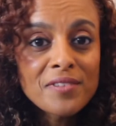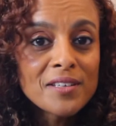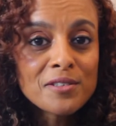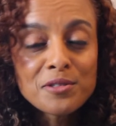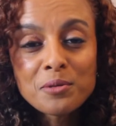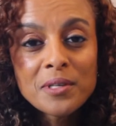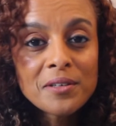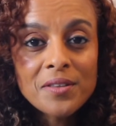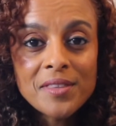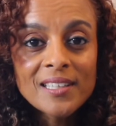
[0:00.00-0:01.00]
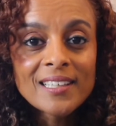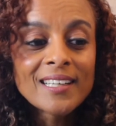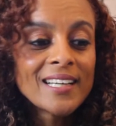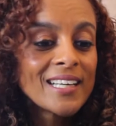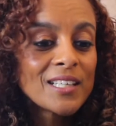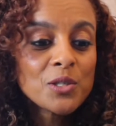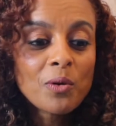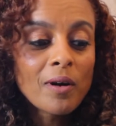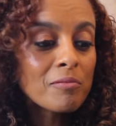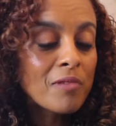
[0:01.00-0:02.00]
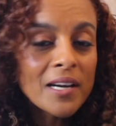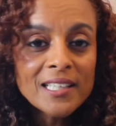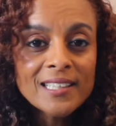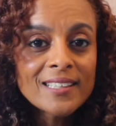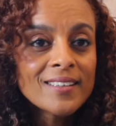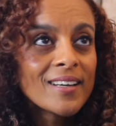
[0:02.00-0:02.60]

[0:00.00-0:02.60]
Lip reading: and you're doing your thing. You are running,